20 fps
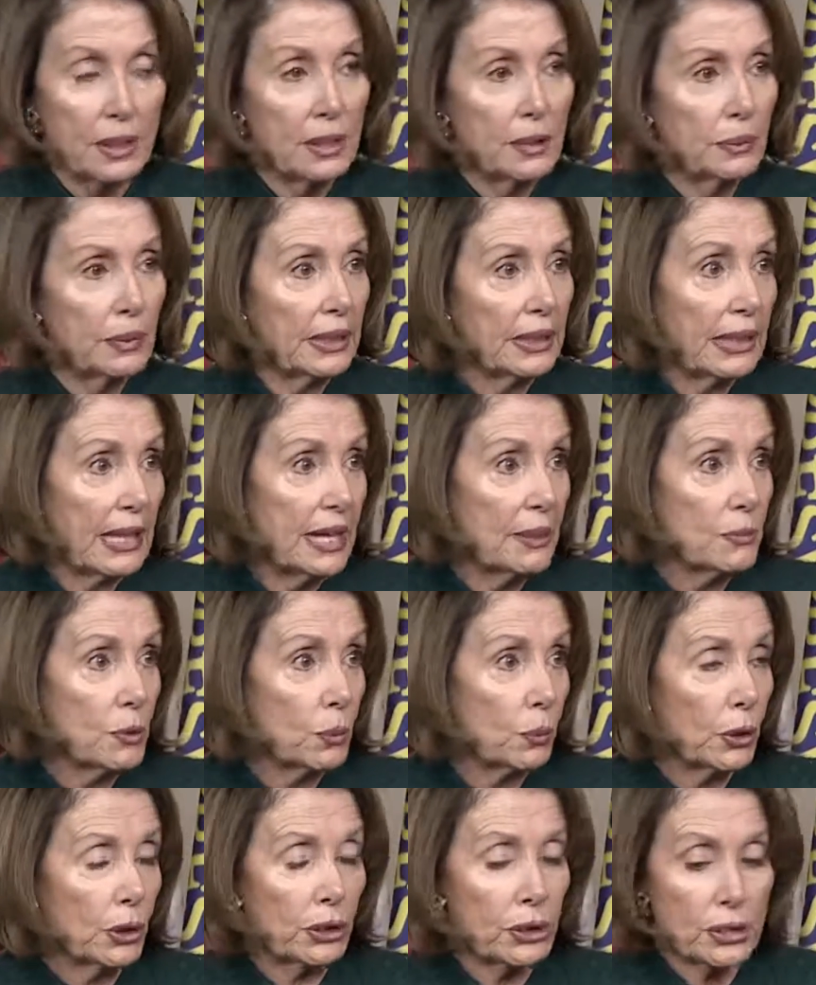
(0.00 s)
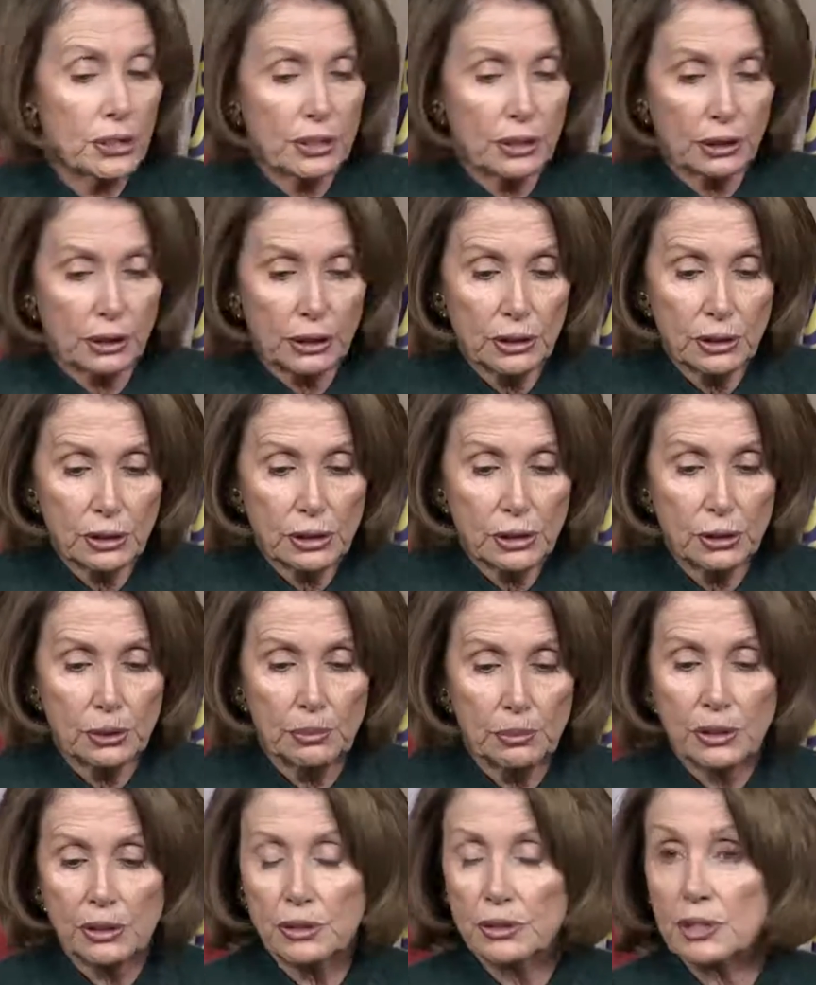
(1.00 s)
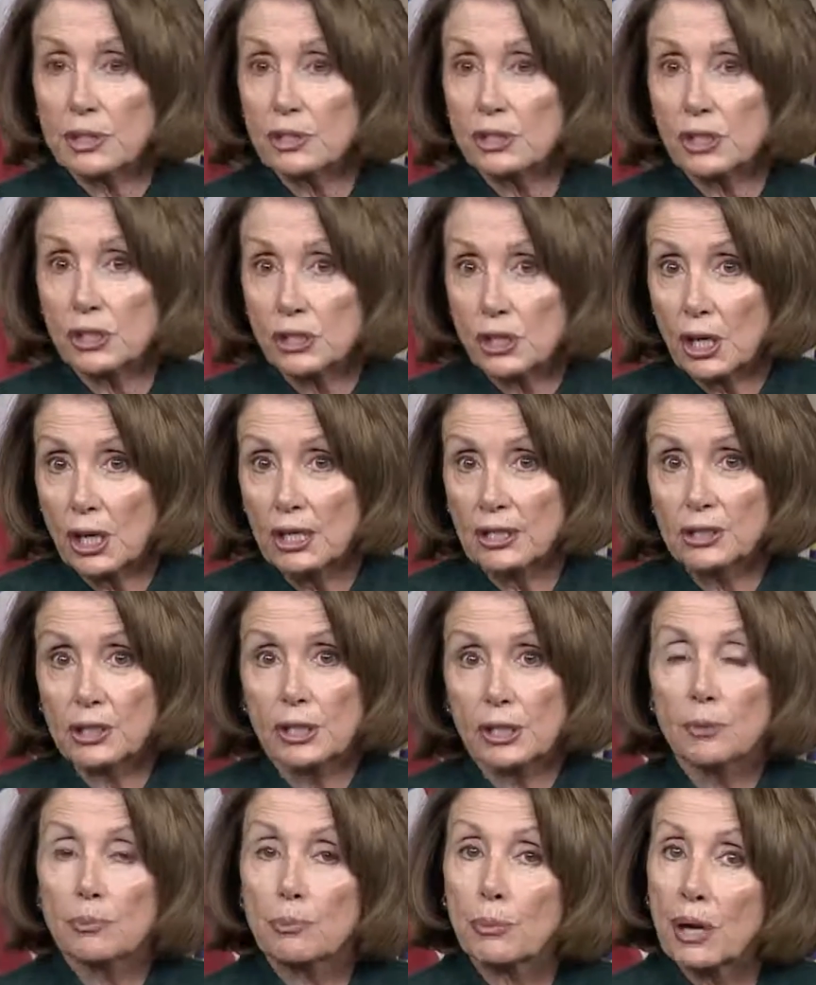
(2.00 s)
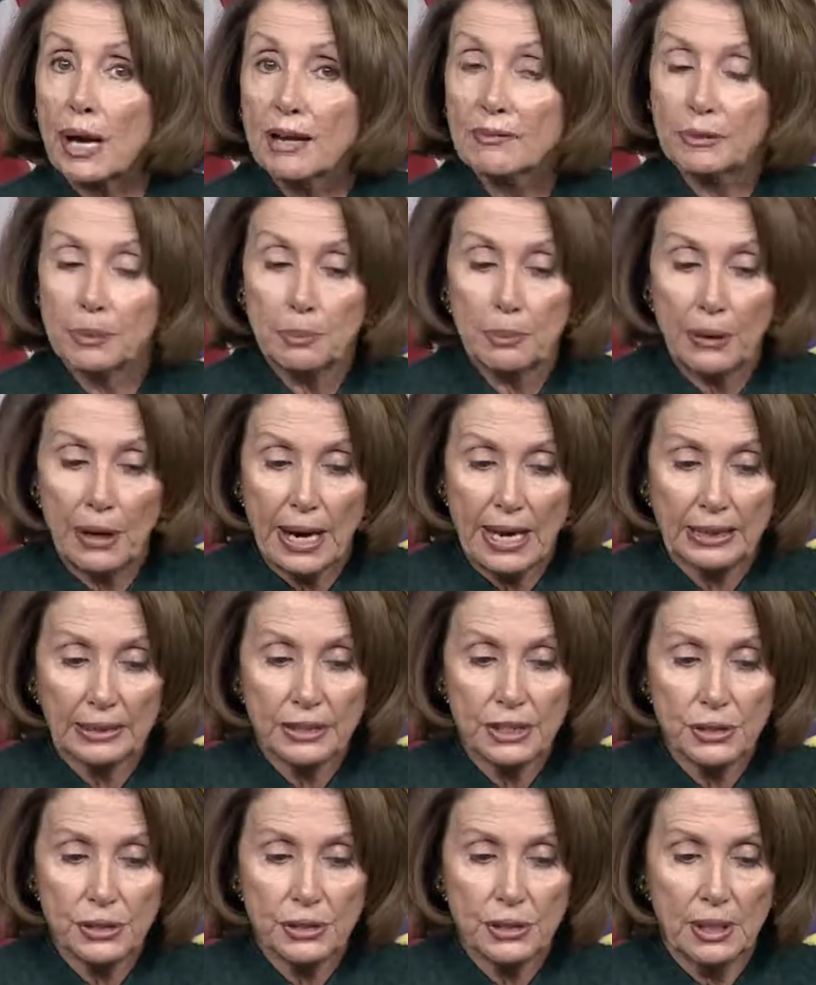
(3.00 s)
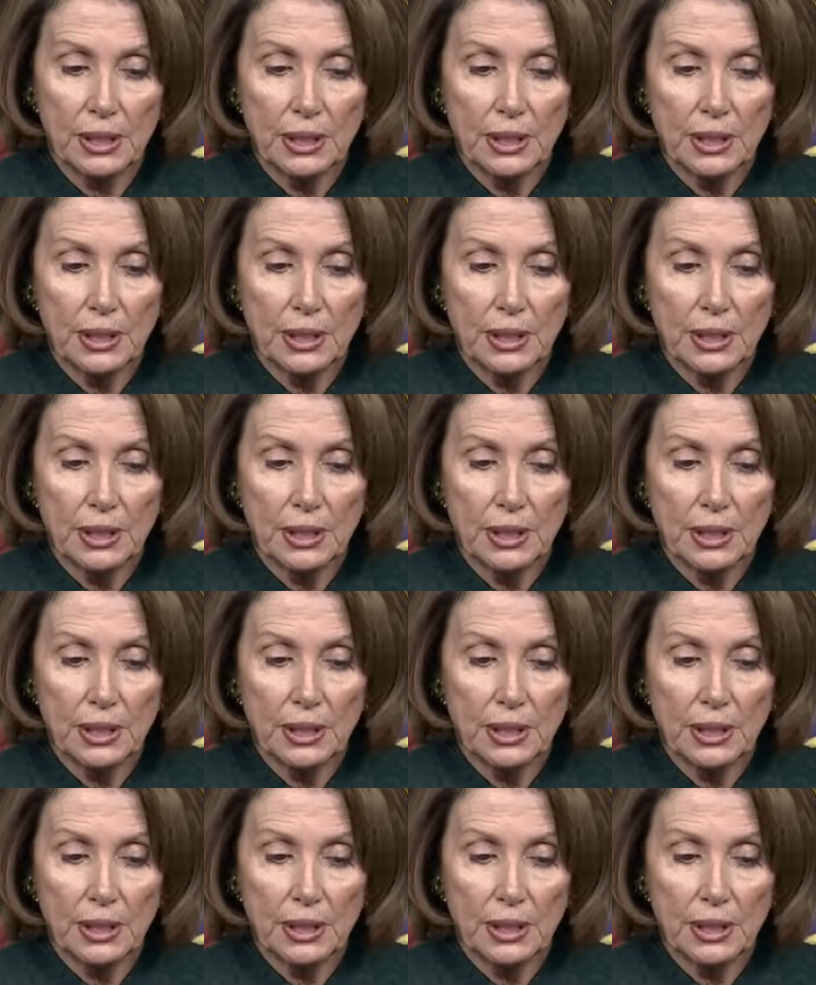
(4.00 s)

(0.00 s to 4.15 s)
When it came to workers and consumers, as a judge and in private practice,